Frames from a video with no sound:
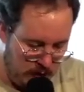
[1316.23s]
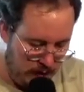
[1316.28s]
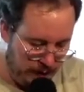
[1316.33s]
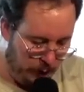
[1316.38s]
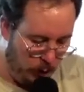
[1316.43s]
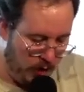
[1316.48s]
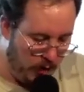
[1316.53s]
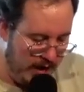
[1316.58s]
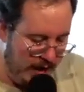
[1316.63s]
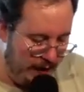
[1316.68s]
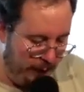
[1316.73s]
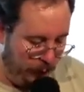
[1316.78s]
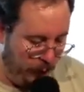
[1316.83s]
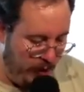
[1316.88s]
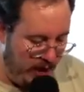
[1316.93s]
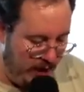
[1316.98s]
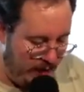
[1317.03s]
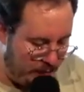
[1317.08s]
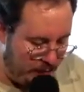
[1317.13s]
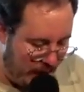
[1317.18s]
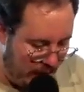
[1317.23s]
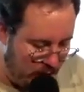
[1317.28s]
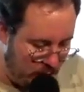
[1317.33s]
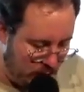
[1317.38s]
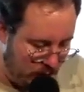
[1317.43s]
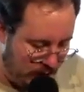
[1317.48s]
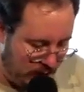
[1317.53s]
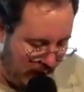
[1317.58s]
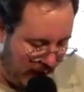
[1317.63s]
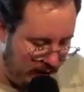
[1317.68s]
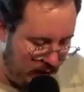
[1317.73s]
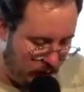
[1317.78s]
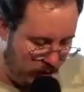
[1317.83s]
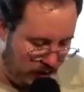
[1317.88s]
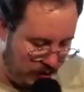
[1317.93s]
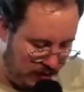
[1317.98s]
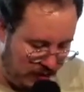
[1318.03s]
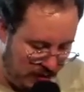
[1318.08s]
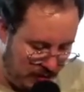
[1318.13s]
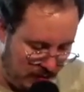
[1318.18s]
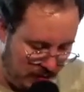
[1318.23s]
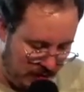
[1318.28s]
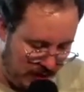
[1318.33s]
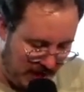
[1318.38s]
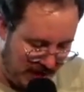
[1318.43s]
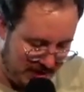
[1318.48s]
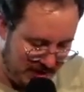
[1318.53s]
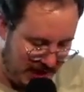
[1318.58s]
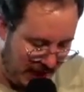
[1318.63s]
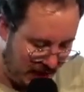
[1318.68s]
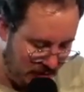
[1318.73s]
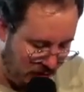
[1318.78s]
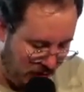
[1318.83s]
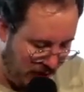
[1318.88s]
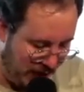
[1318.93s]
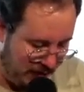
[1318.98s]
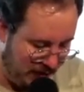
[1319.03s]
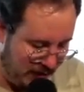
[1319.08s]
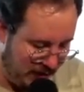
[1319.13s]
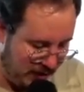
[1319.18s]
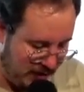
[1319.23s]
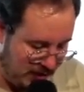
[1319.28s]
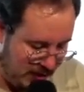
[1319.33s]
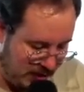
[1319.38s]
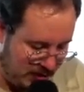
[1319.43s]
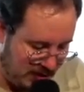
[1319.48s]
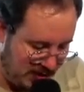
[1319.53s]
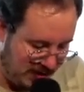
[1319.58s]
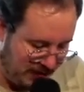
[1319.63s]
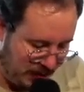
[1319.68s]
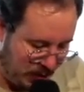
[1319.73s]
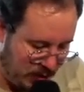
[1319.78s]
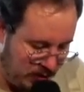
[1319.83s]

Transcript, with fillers: For if we have been united with him in a death like this, this is verse